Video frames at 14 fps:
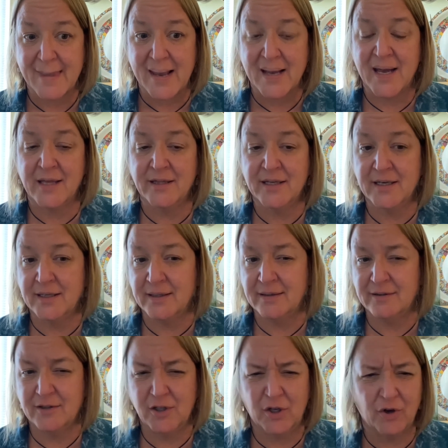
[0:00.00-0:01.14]
And then,
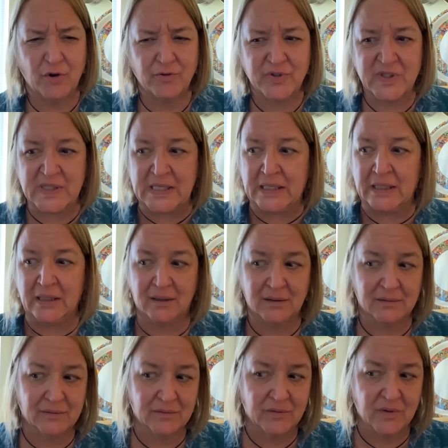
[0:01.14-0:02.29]
you know, seeing
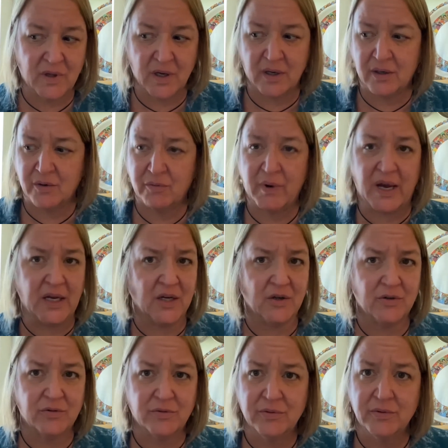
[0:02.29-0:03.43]
the
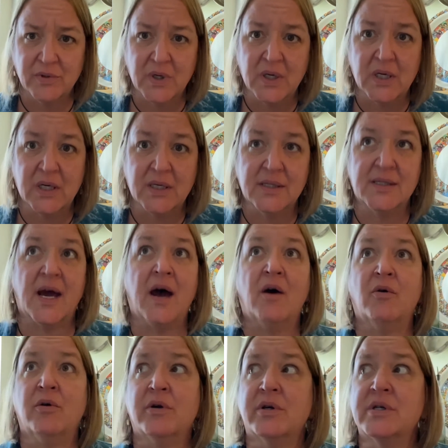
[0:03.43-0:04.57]
radio
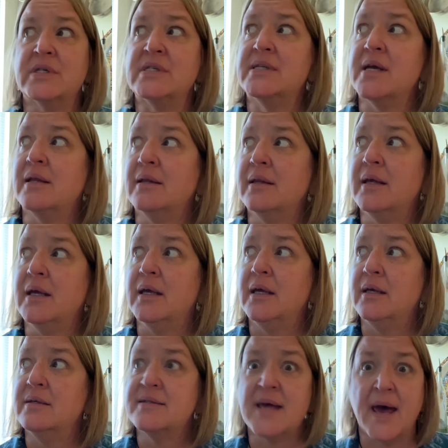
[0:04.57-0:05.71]
towers and
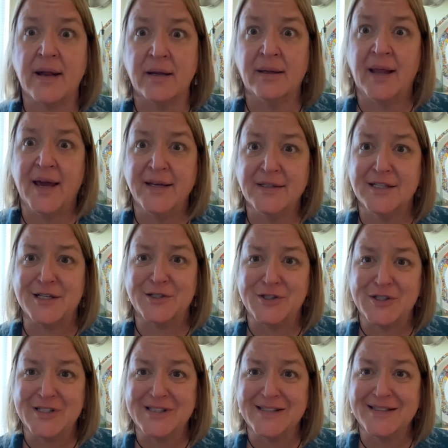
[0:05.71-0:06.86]
the satellite
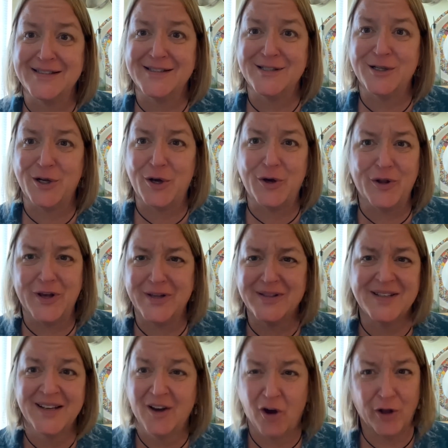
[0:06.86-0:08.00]
dishes, you know,
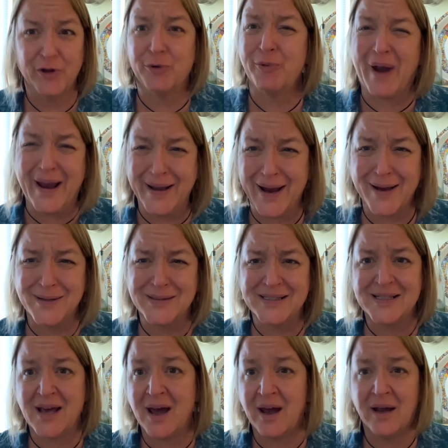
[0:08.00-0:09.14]
on the right hand
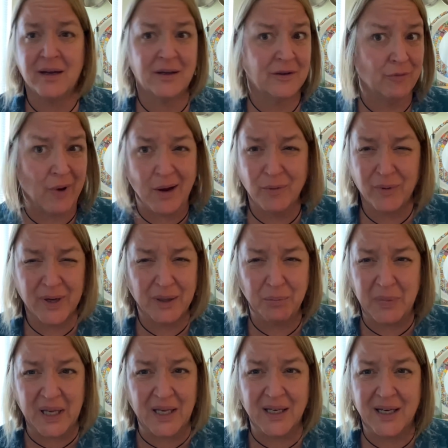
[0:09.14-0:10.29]
side, right wing
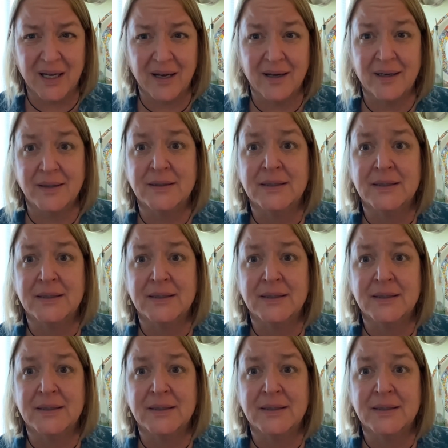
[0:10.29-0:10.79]
media,